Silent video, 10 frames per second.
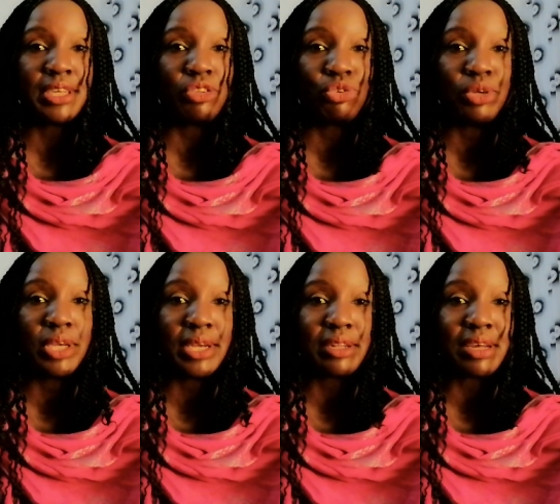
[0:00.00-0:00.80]
tend to
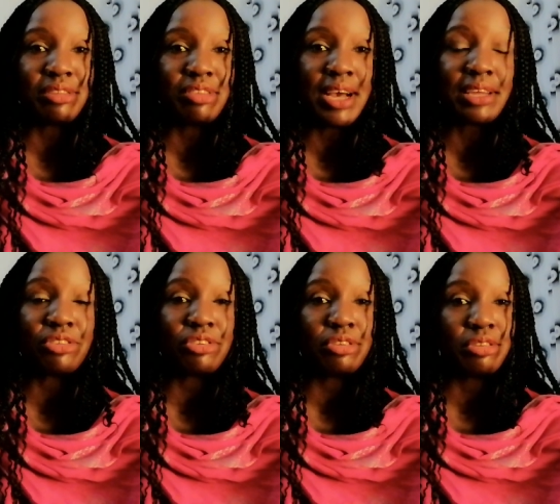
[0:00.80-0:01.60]
get
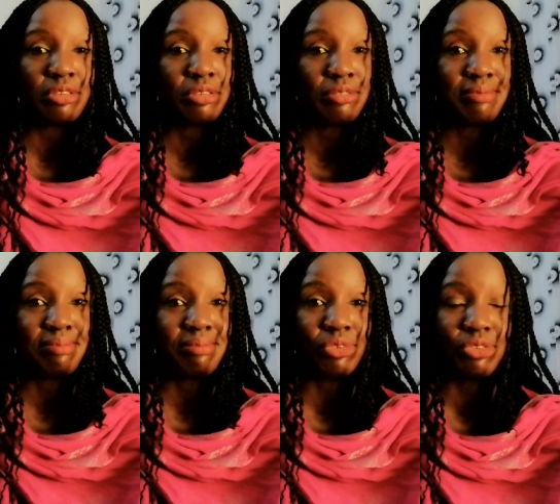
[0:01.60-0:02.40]
attached
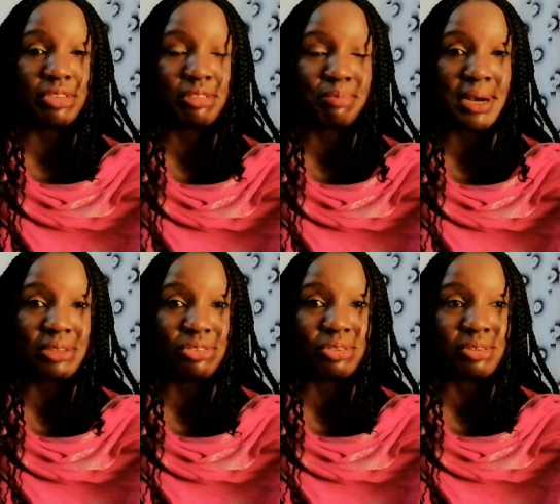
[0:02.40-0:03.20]
to this
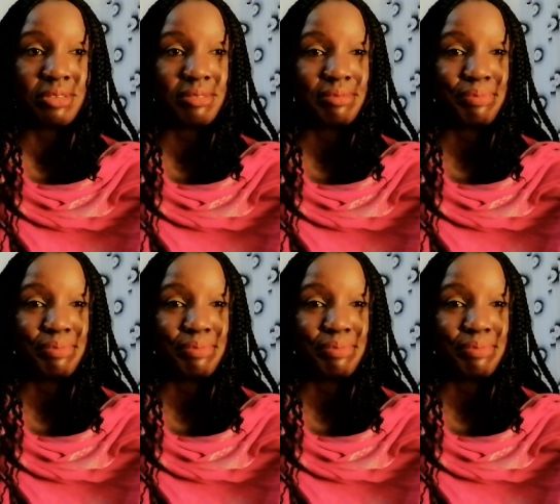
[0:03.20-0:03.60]
person.